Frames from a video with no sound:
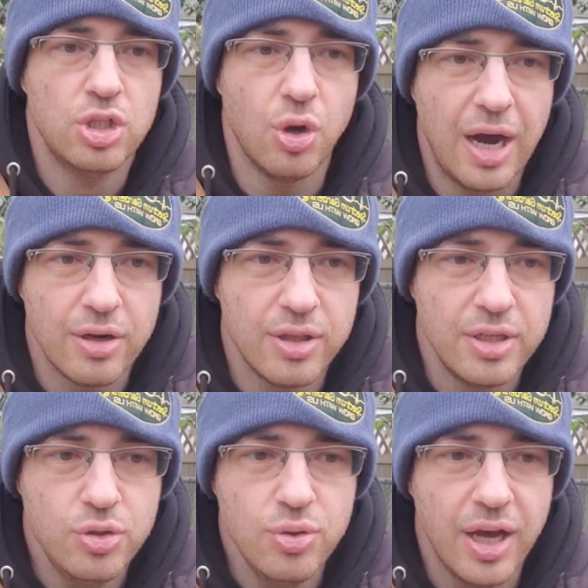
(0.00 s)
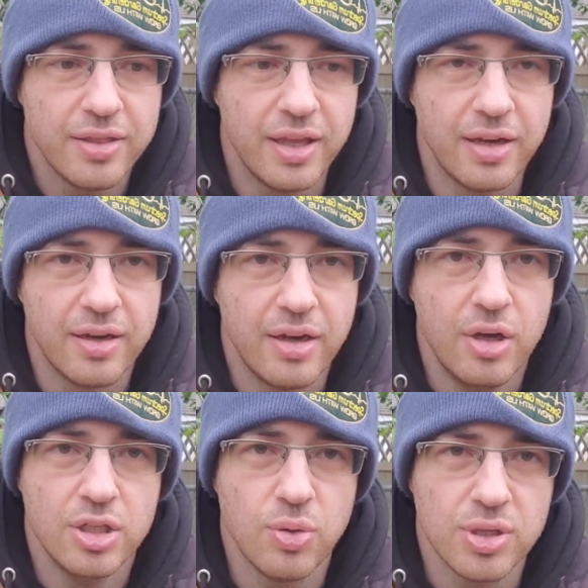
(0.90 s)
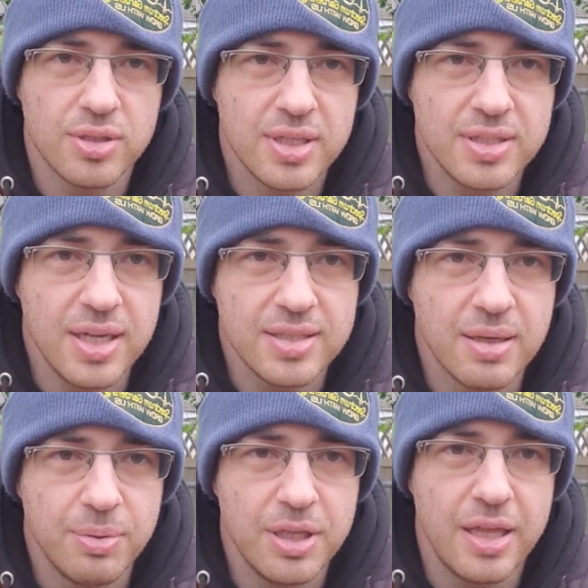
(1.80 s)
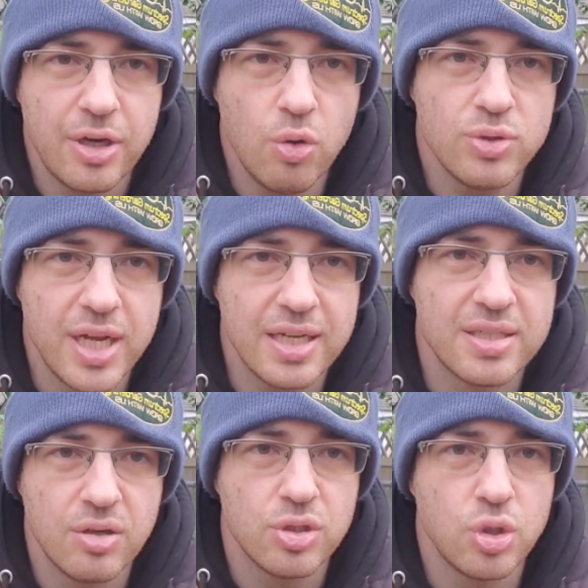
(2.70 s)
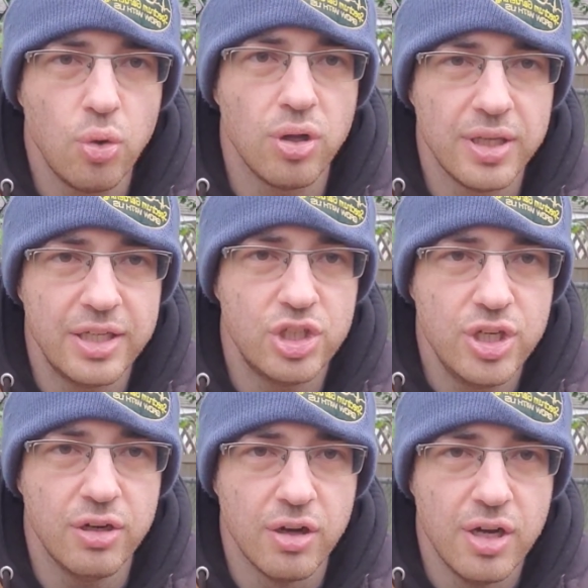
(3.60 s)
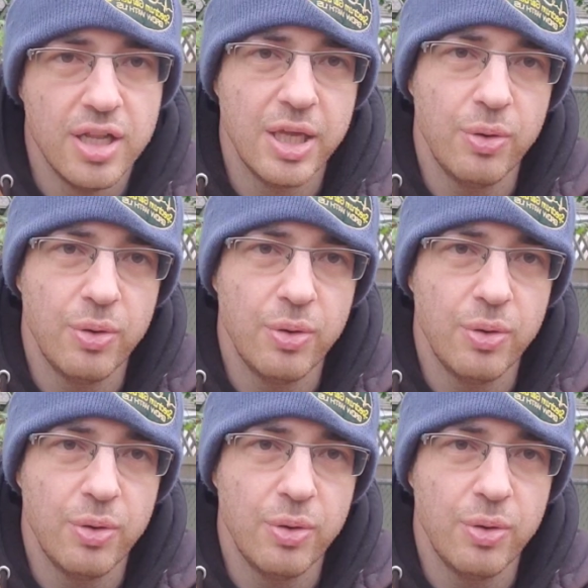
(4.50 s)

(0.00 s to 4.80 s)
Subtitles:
So how do they do that then? So to say it simply, they go test their soil each year.